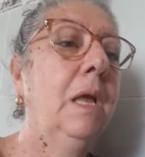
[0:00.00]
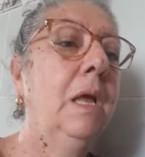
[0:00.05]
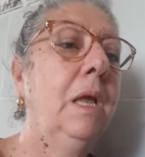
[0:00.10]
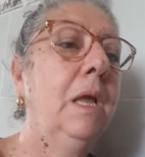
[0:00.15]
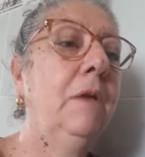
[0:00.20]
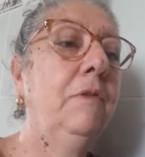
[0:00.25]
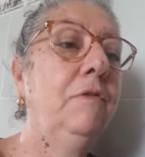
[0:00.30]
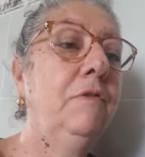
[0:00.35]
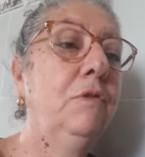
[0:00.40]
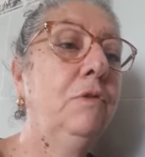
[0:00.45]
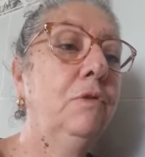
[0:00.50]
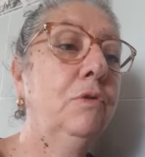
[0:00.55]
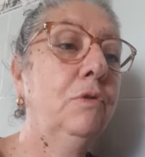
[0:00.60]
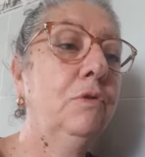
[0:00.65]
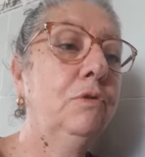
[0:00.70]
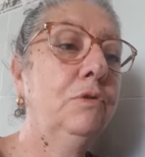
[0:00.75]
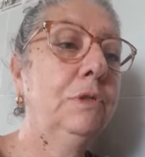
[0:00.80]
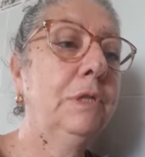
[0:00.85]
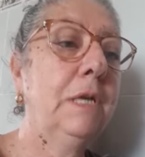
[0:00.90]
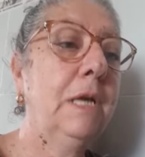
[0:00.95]
If you
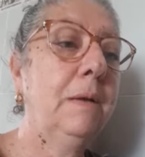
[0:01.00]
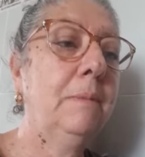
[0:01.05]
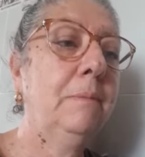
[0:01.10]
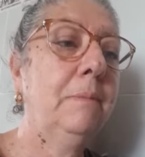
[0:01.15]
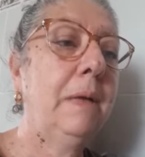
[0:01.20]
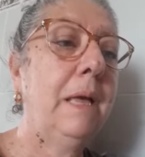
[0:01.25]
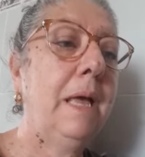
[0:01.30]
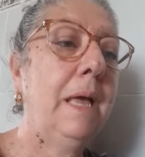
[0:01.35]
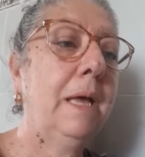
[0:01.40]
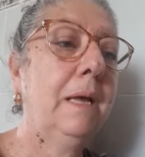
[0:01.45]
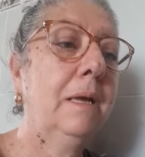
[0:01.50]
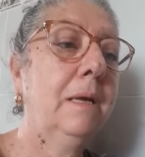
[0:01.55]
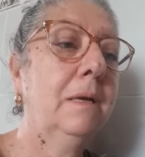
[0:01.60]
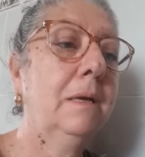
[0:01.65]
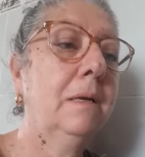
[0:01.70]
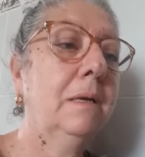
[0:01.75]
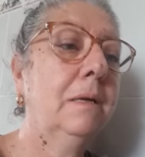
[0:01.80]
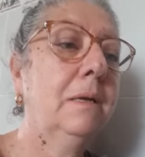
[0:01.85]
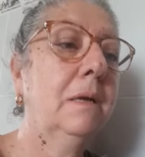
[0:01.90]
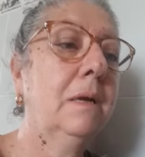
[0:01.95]
could come back,
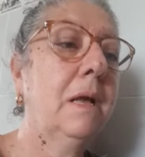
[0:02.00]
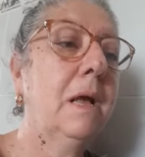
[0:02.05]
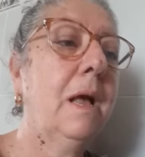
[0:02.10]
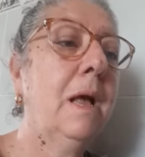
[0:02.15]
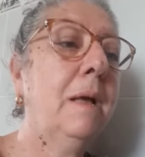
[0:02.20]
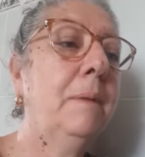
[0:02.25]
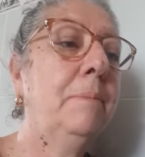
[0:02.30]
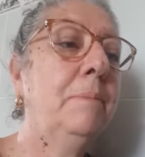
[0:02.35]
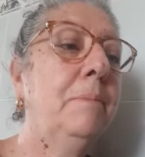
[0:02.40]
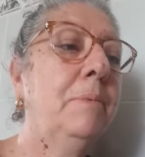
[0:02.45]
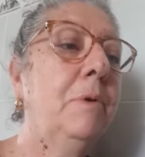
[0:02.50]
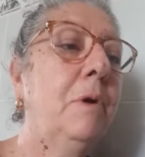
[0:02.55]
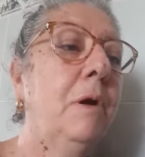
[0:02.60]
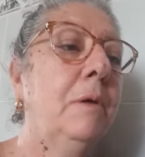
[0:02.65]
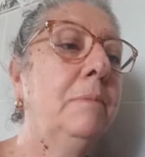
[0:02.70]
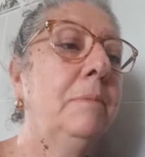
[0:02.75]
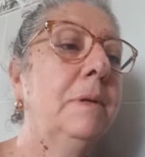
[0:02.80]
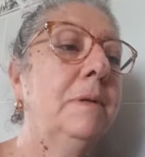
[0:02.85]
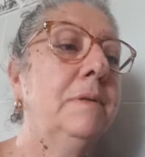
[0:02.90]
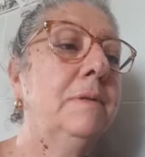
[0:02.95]
I
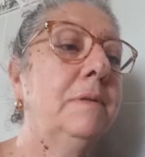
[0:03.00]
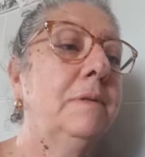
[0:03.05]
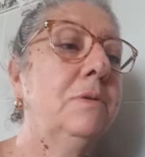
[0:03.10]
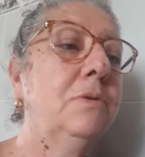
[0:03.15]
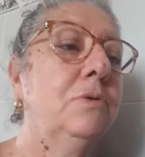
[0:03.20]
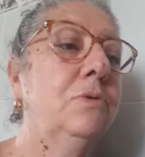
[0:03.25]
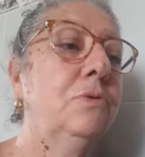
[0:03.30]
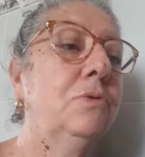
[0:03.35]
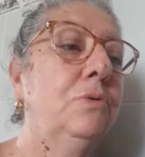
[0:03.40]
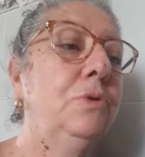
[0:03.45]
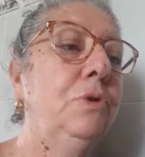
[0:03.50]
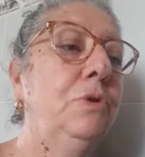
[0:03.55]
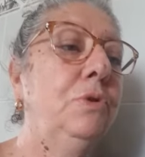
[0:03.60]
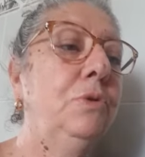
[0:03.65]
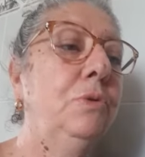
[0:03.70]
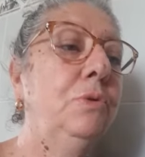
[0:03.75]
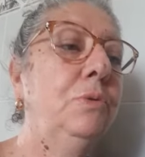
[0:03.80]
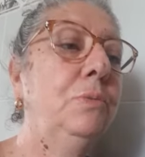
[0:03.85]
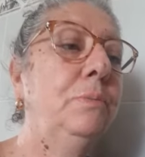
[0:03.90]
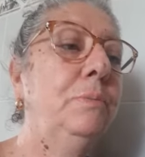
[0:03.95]
promise to
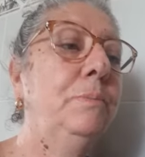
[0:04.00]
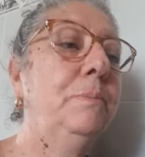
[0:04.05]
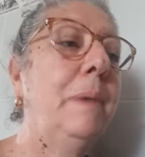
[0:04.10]
you